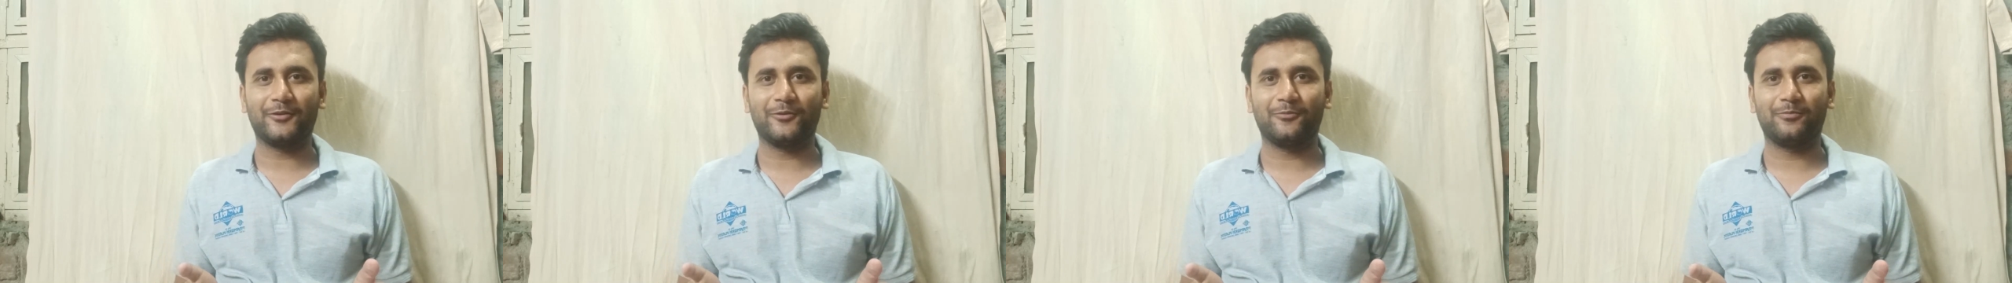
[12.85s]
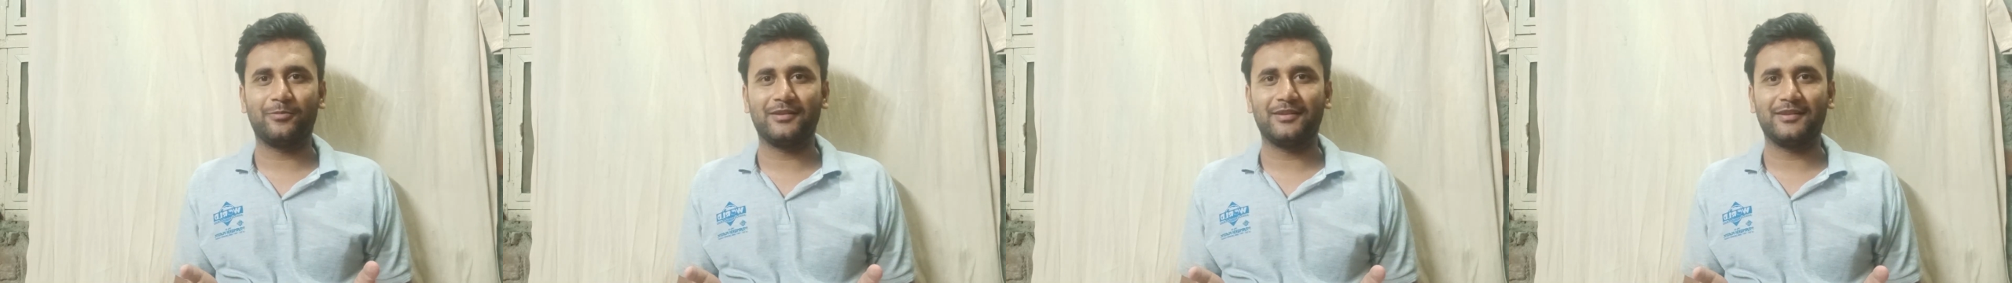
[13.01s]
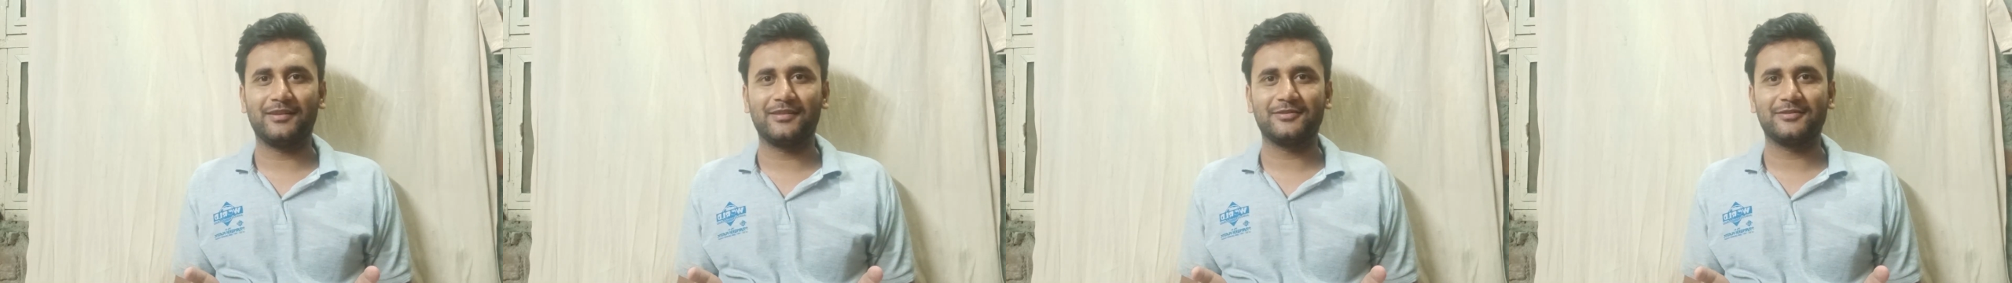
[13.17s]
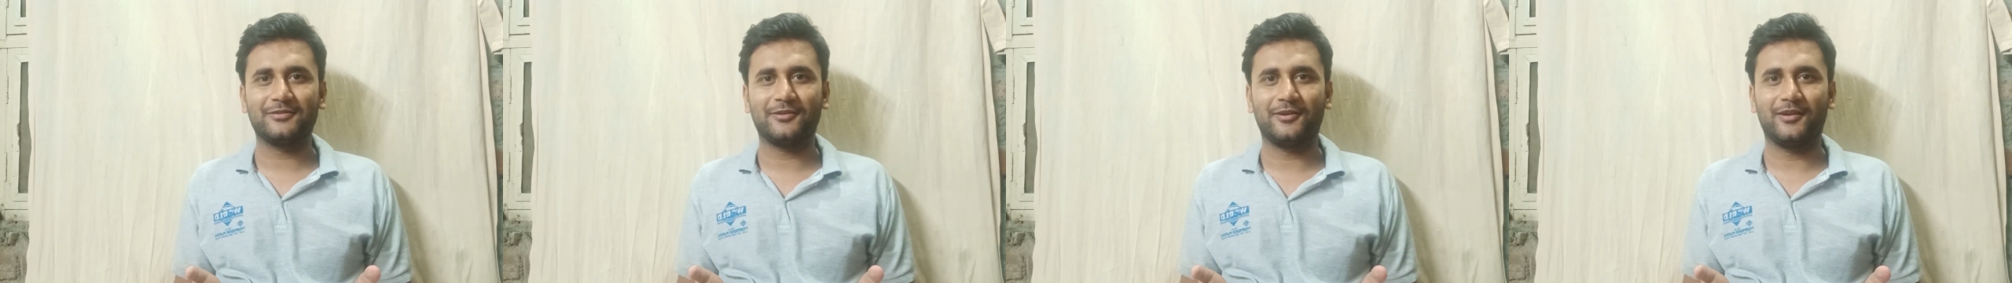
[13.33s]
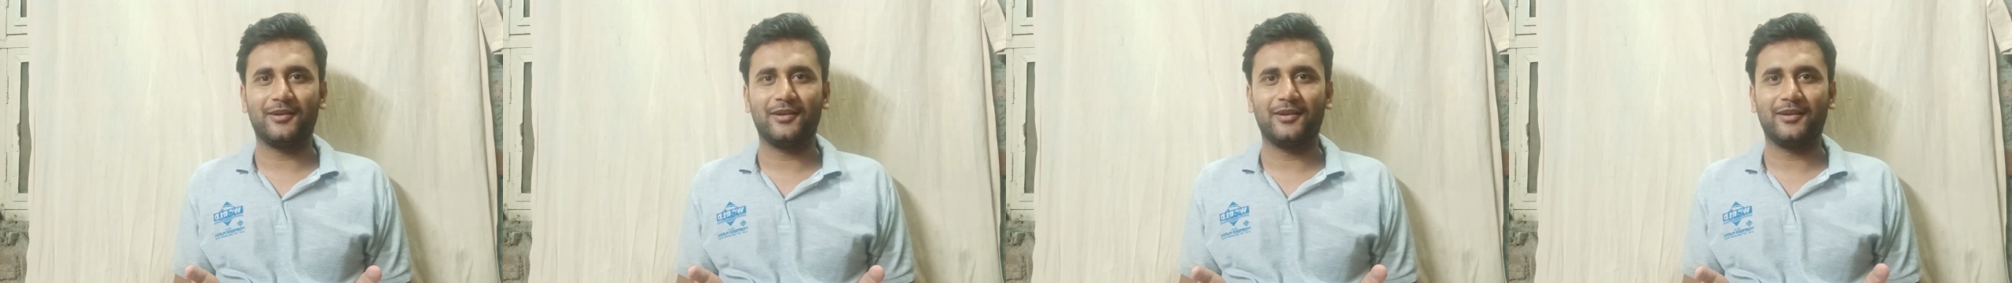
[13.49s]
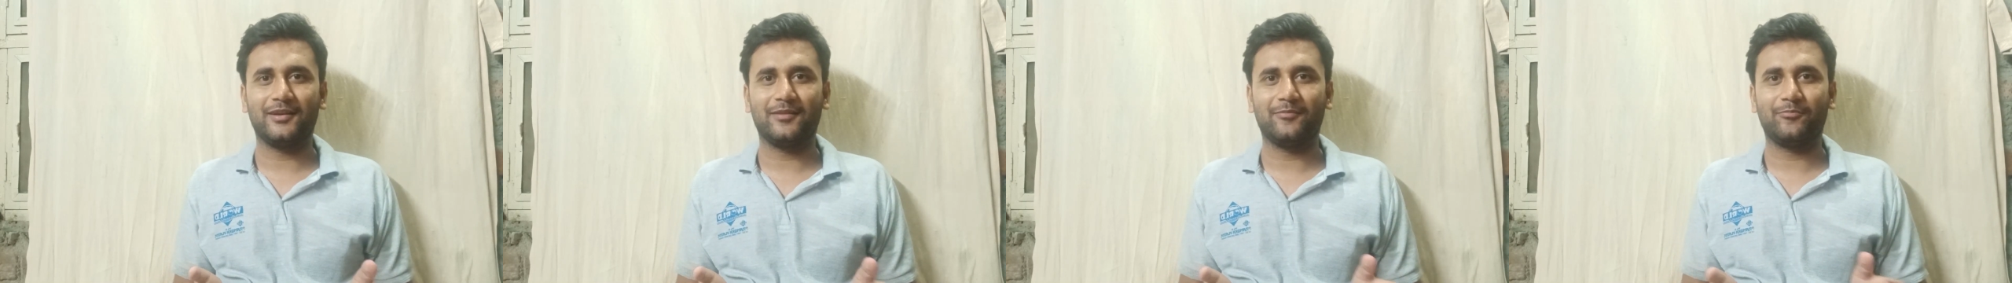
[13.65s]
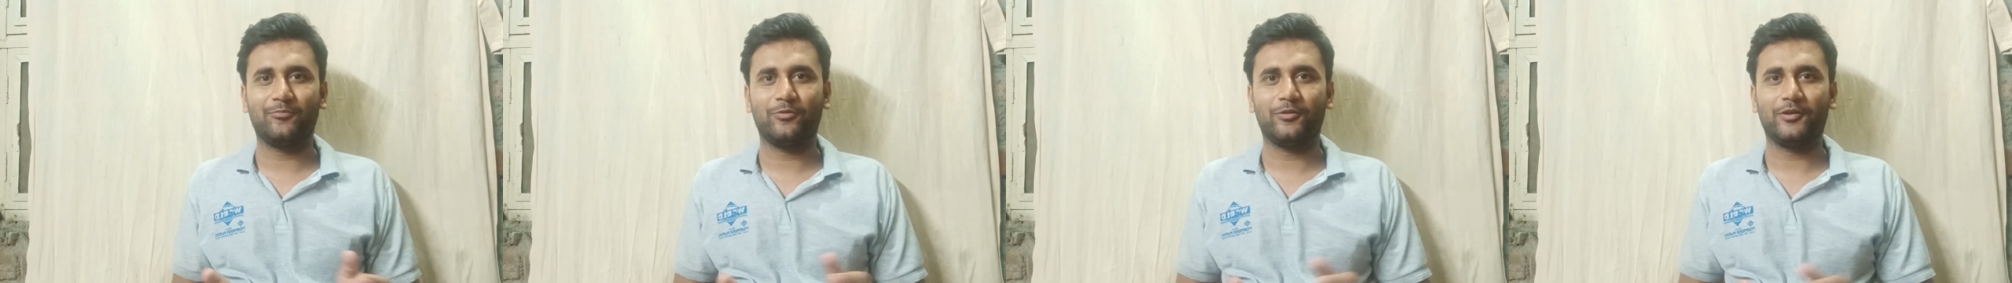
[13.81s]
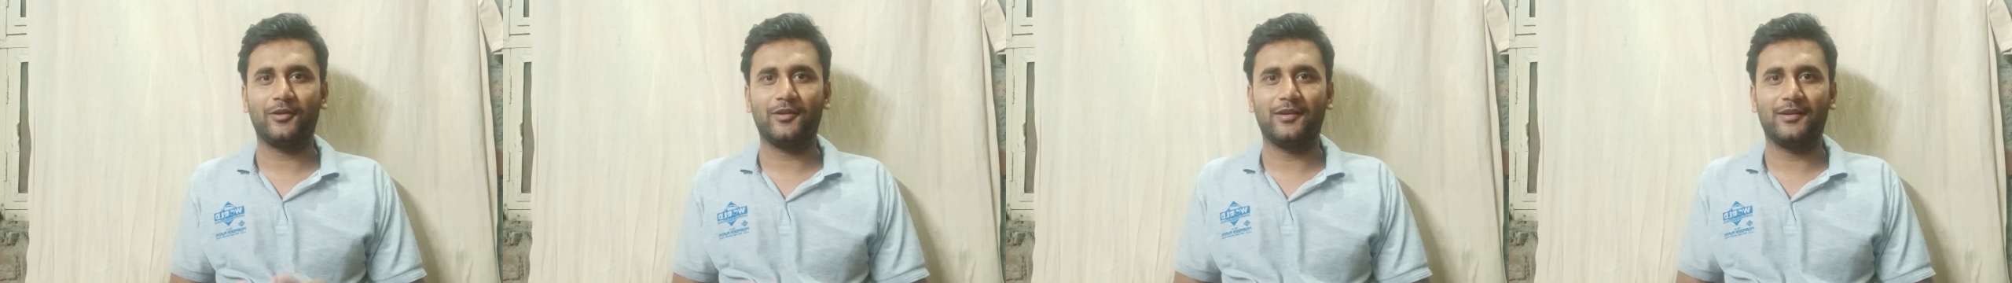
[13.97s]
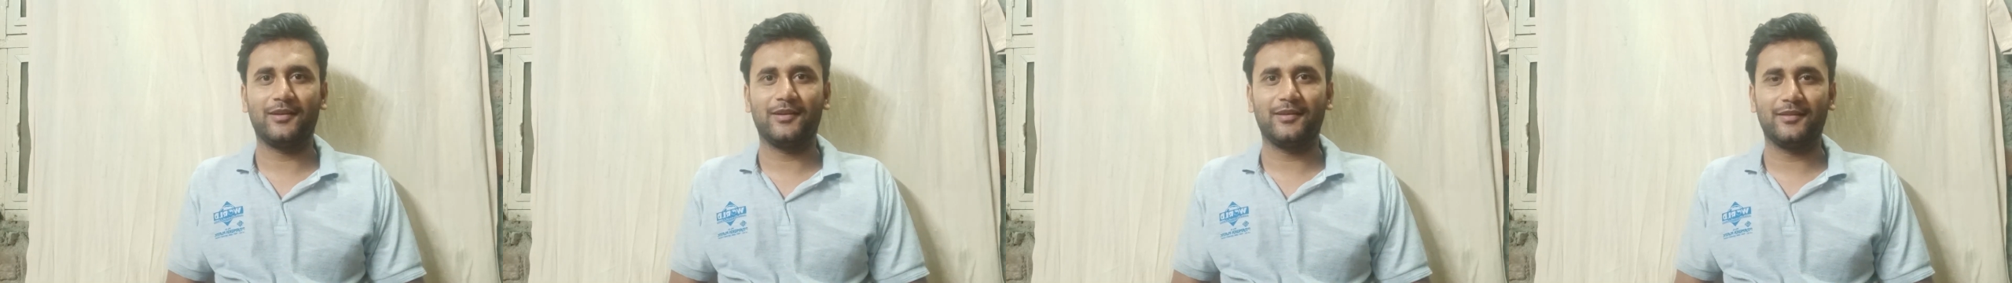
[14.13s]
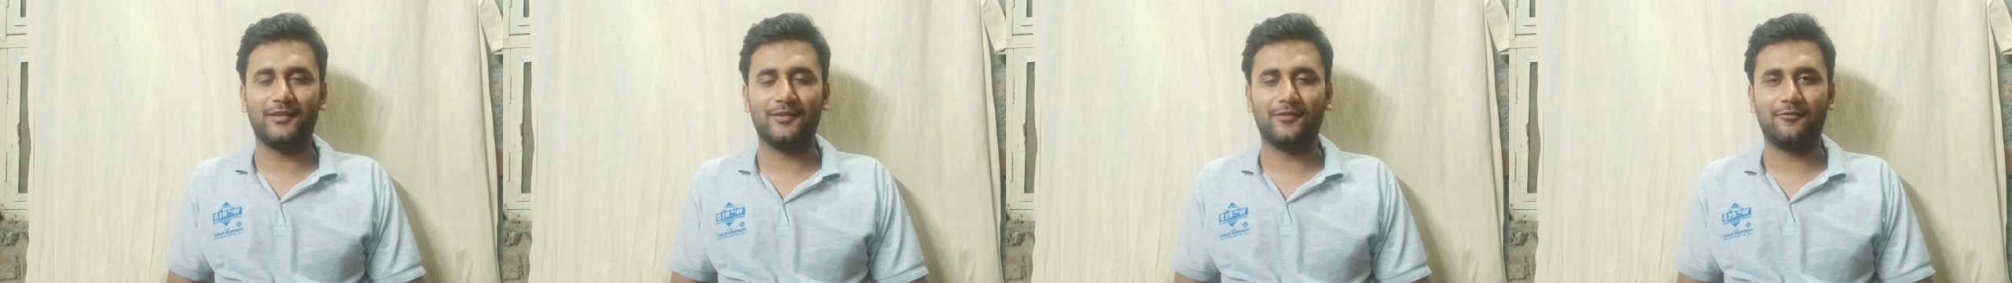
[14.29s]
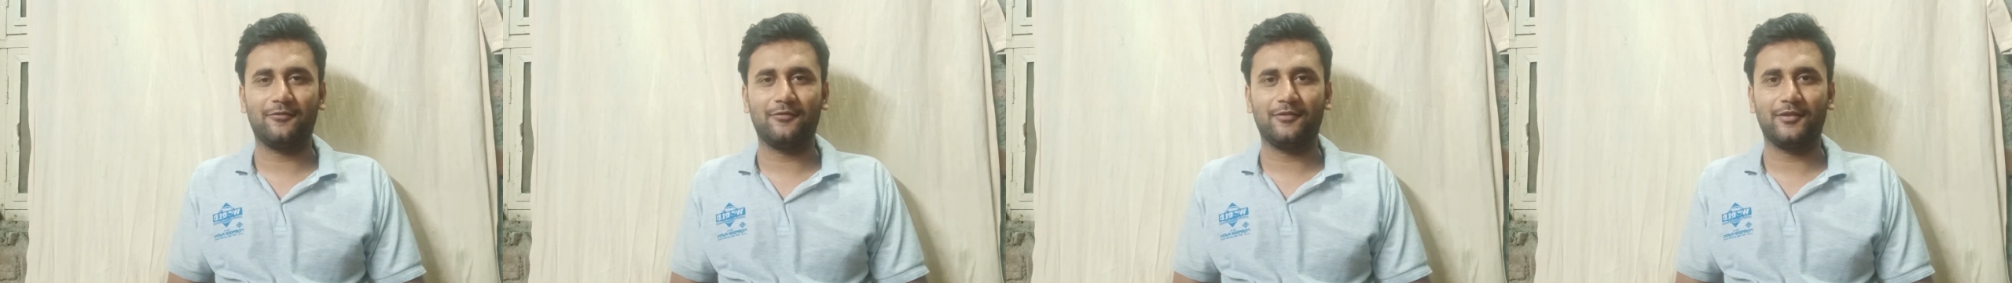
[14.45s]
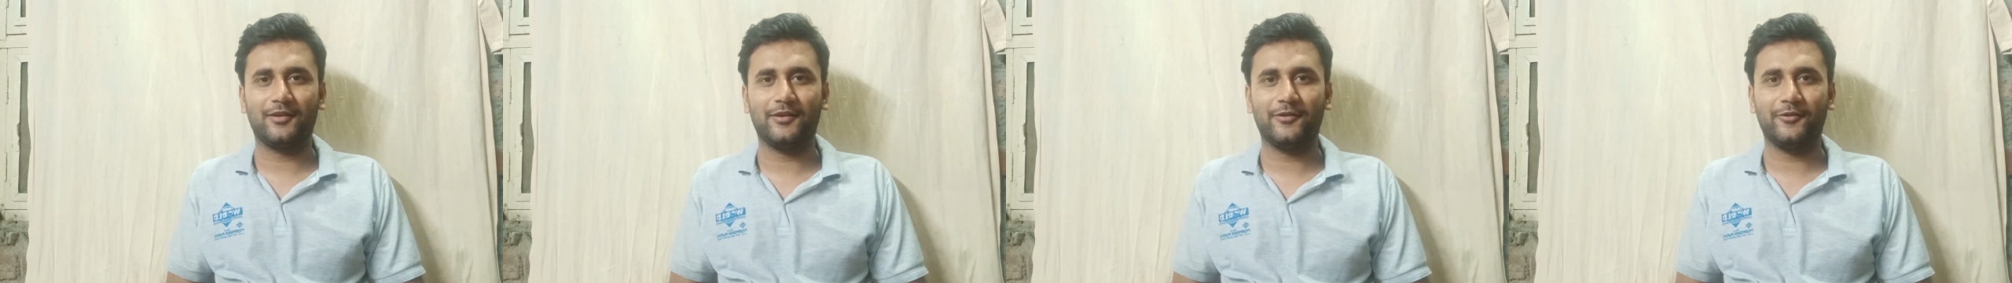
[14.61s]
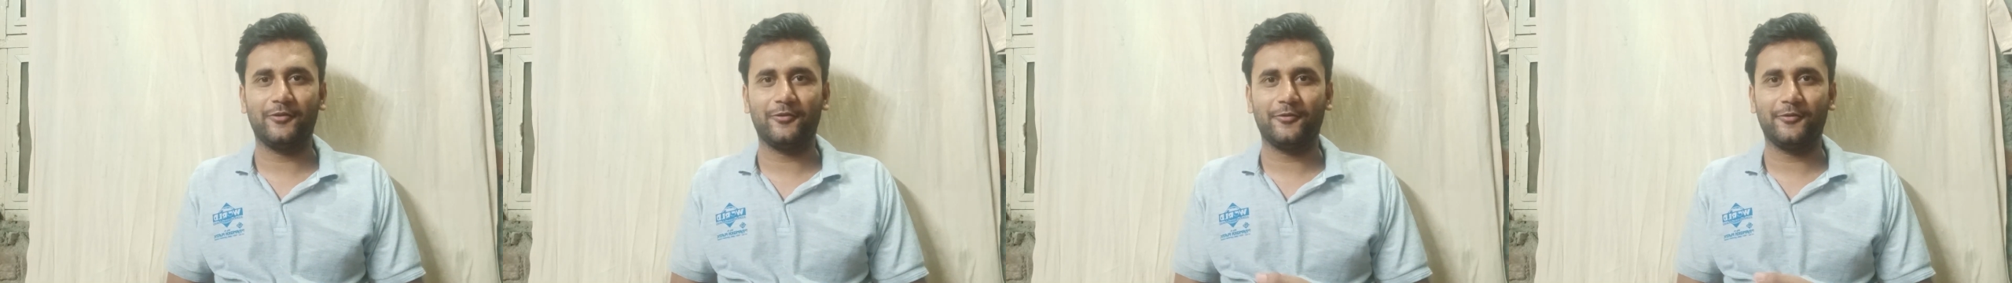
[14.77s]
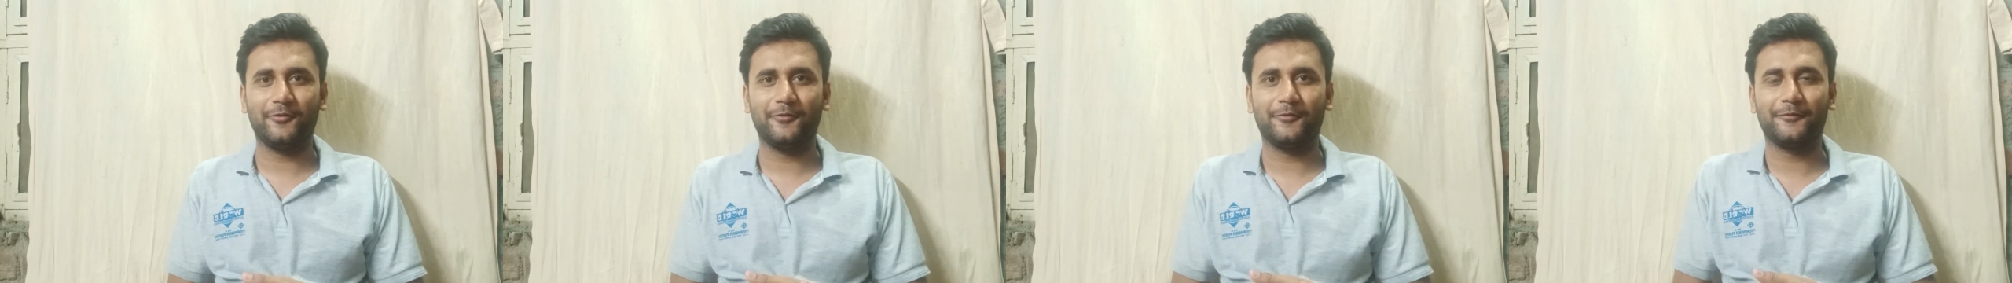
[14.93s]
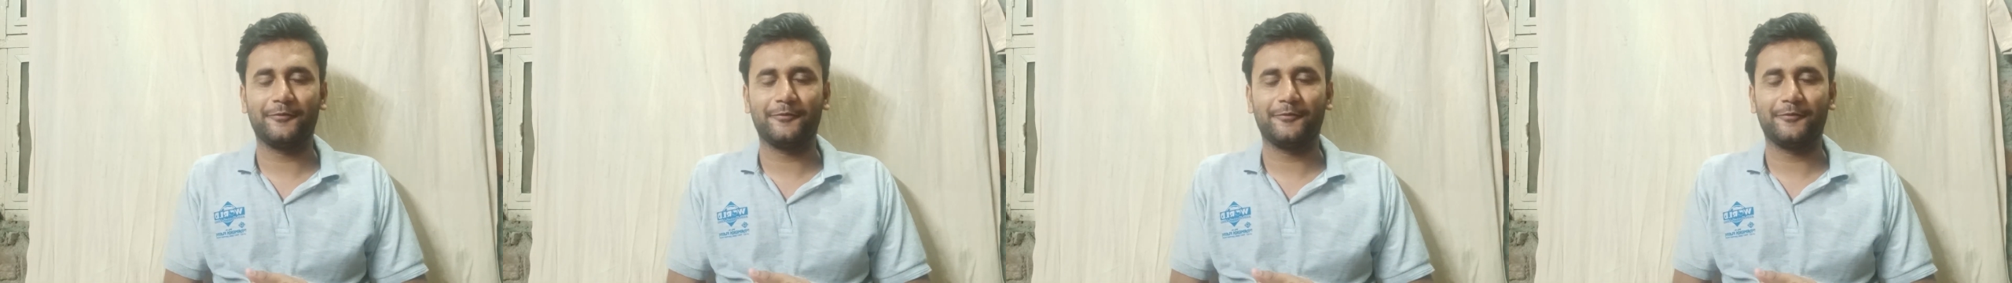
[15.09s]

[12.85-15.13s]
to Physics Only for another video.